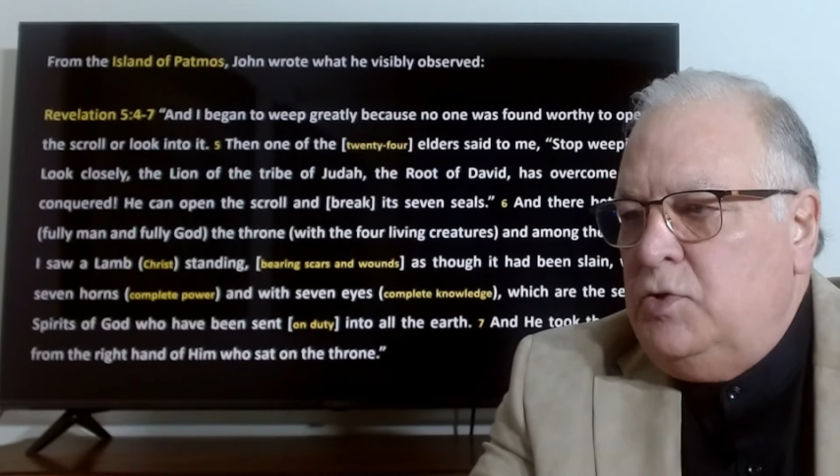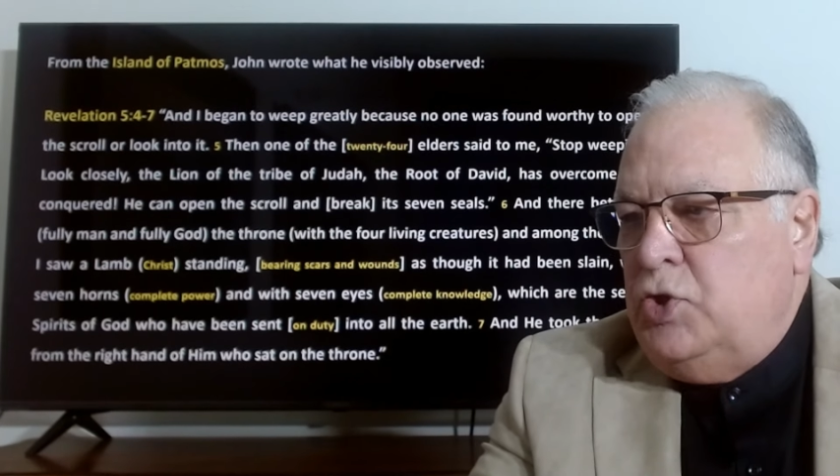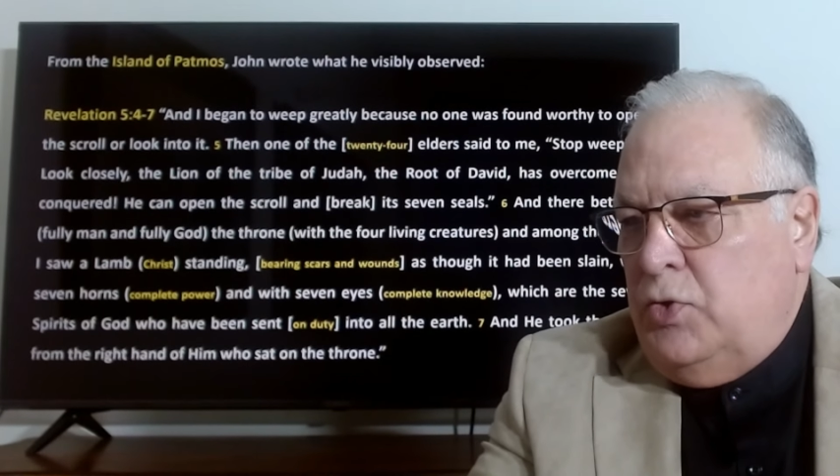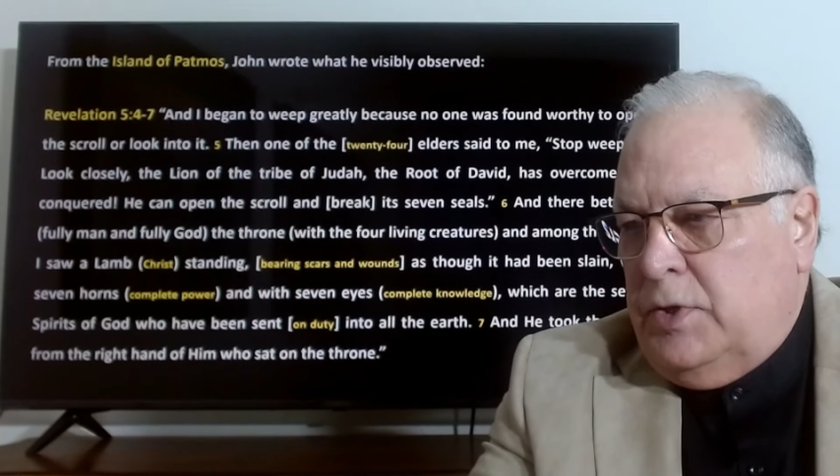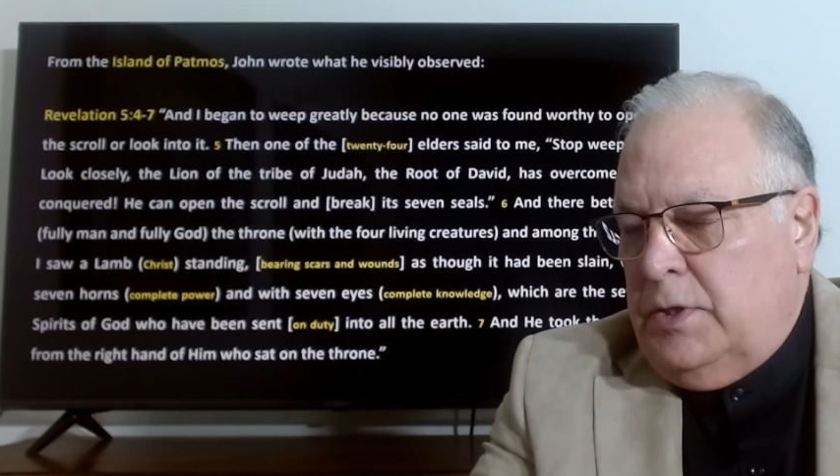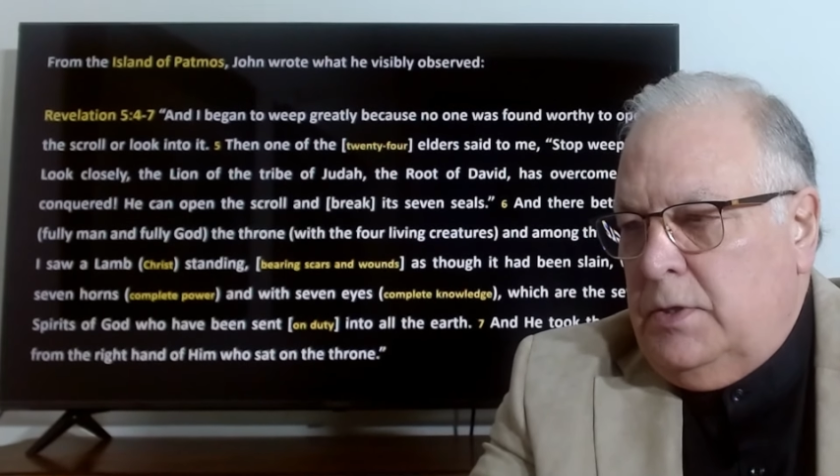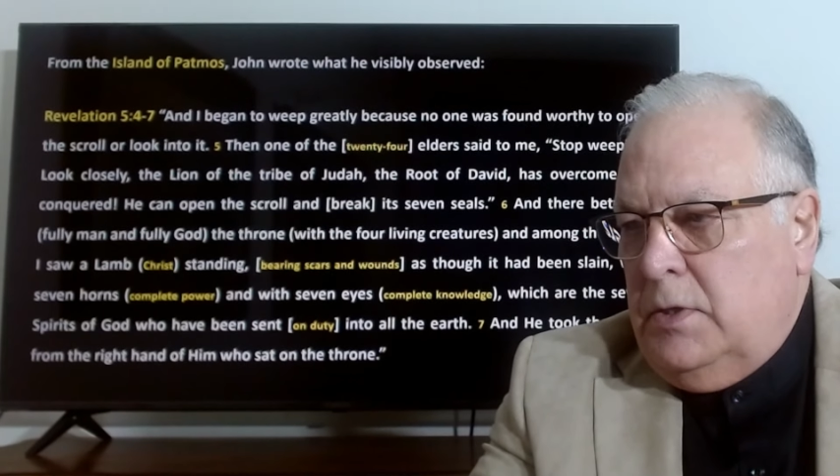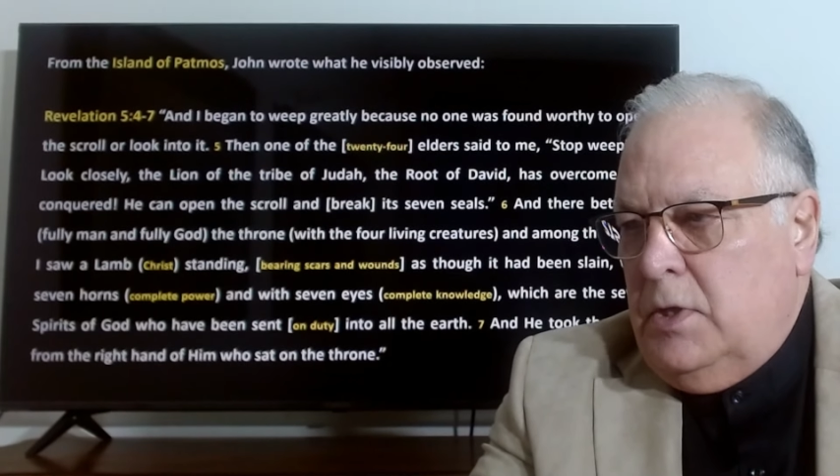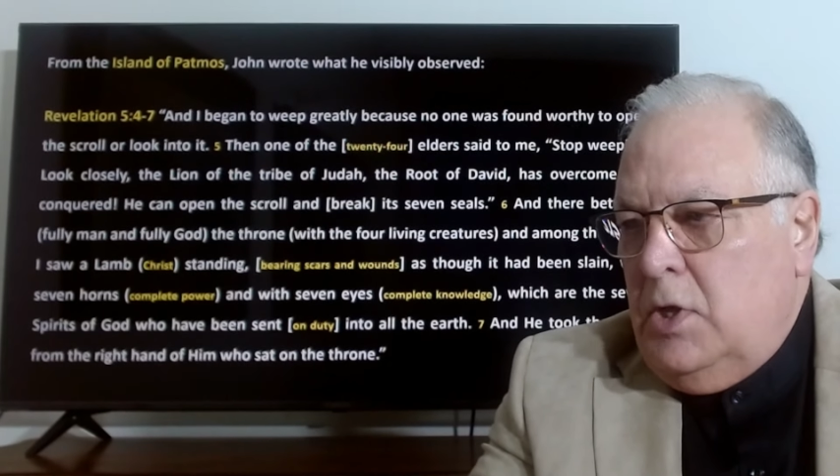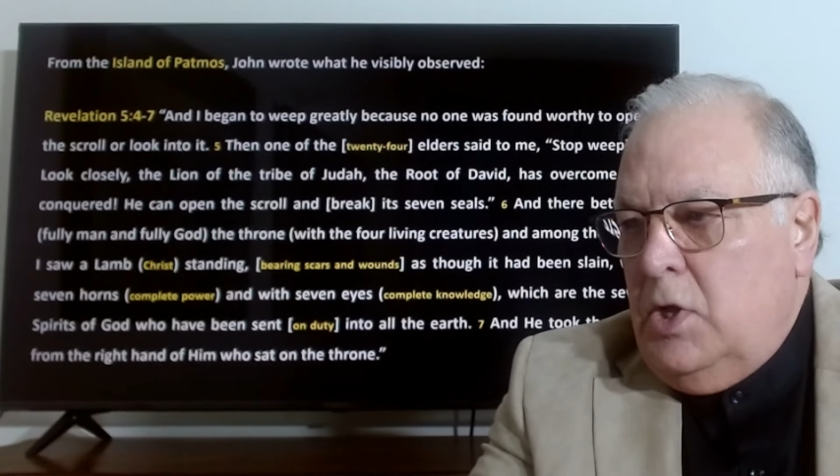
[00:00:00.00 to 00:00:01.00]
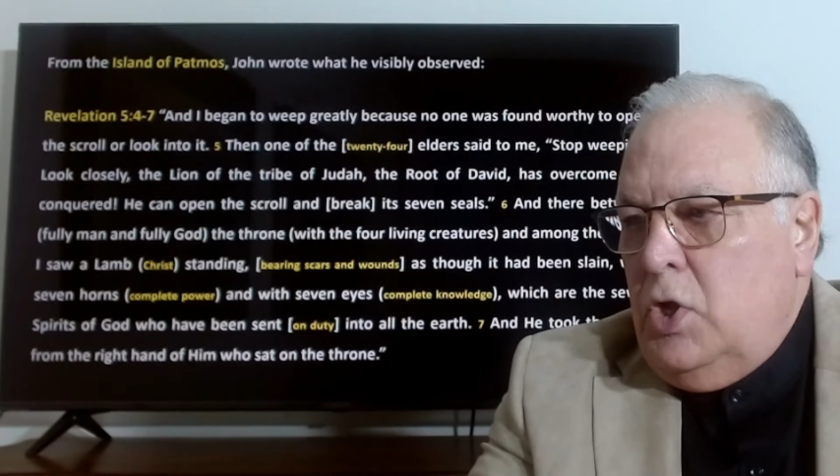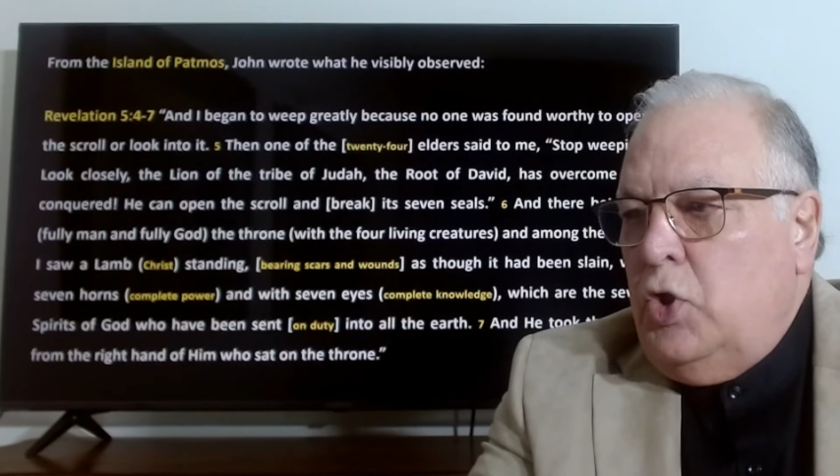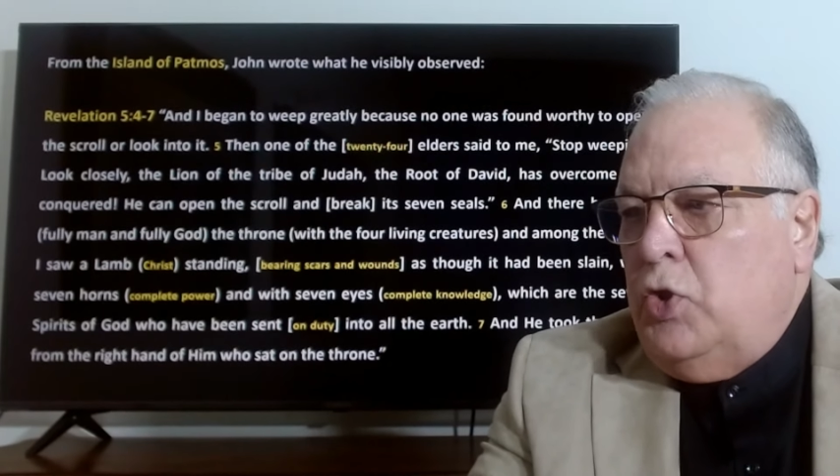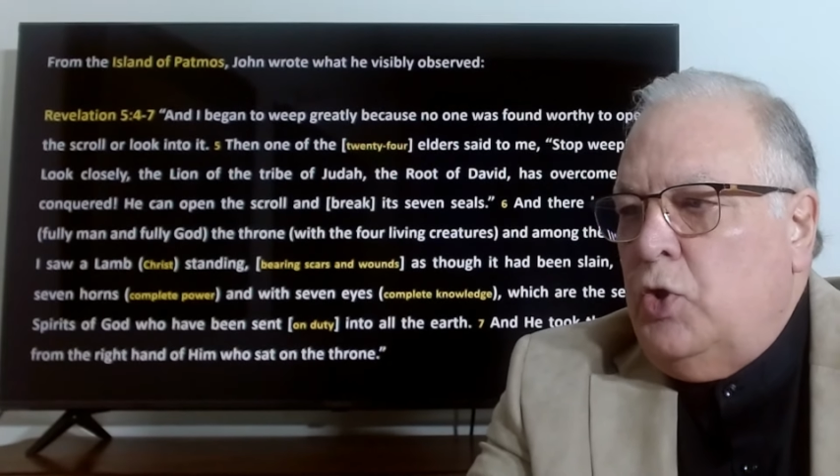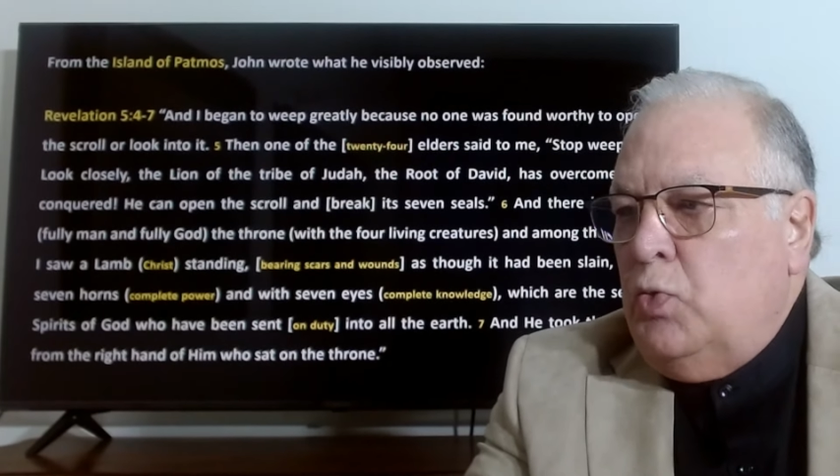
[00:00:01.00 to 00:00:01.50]
Judah,
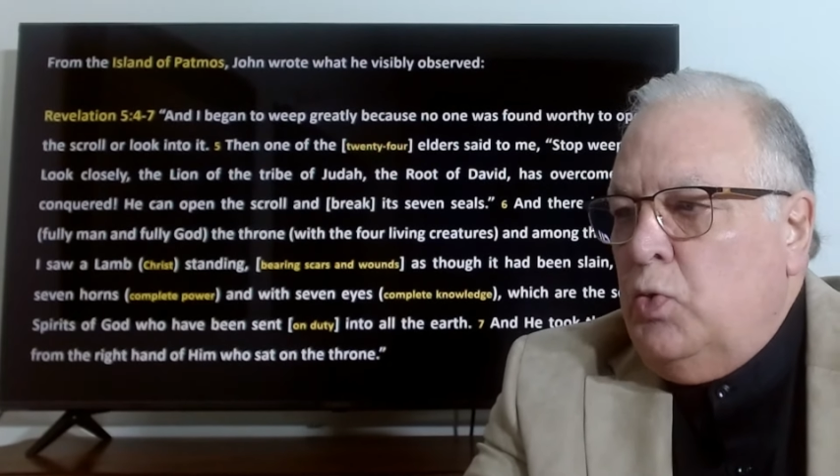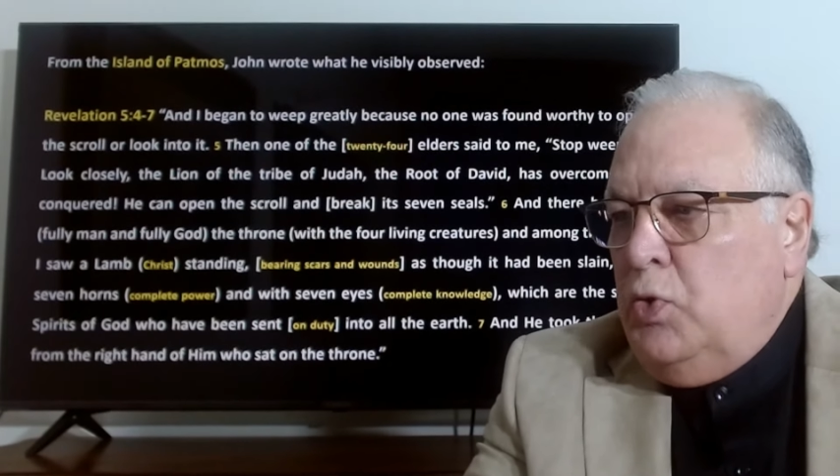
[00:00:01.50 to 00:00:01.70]
the root